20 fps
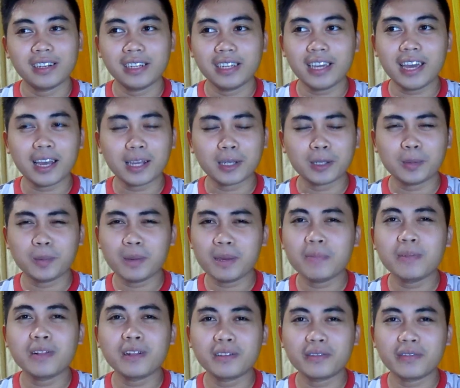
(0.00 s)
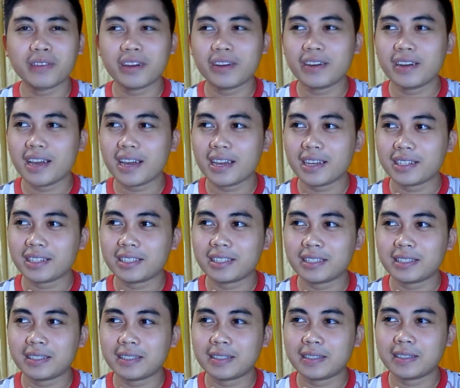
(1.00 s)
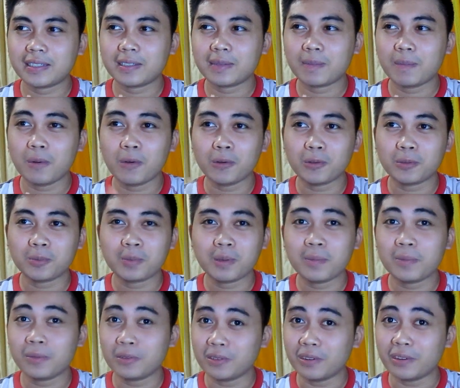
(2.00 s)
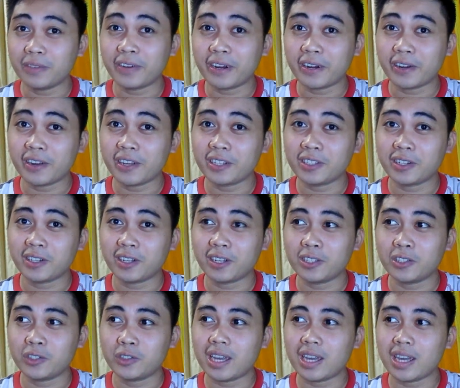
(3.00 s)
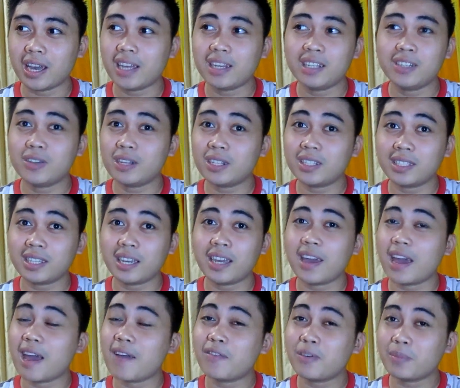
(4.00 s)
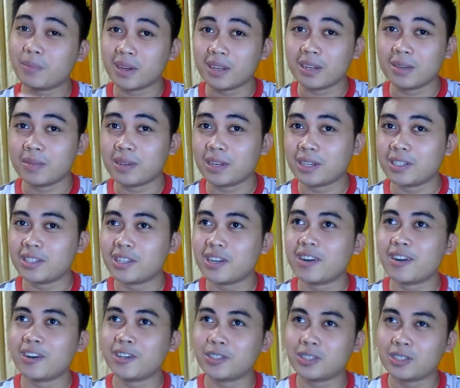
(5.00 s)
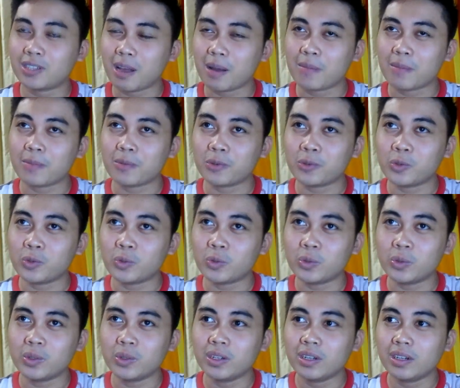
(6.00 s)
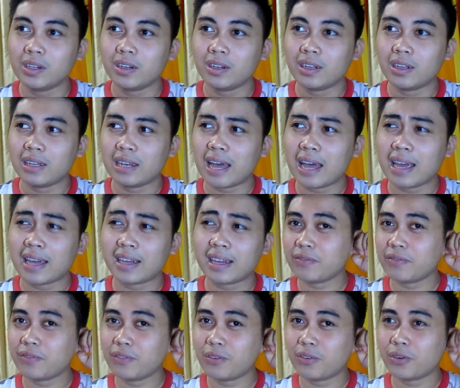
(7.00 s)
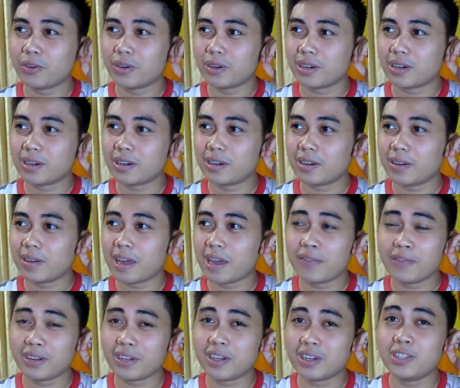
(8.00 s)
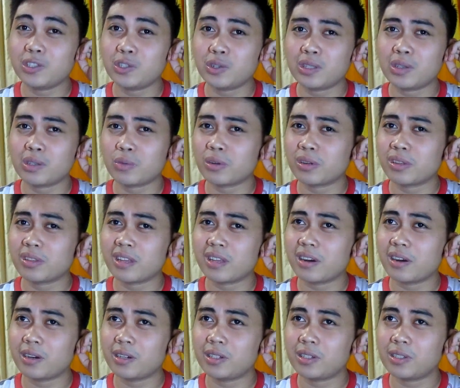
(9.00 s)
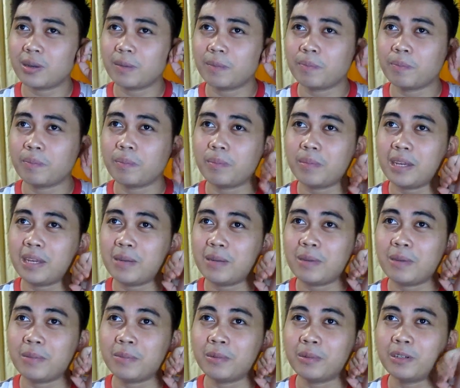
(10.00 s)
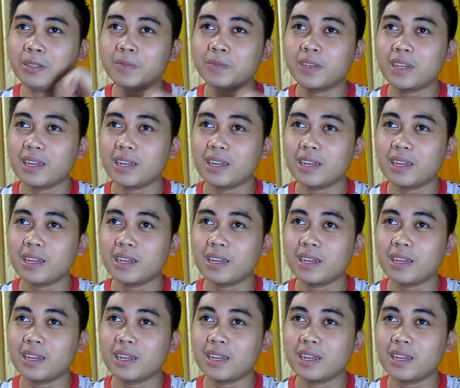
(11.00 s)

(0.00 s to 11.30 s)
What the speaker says: Yes, people are very nice. Most people are very nice in the country. I do not say everybody, because there are some who, like, for every country in the world, there are some mean people.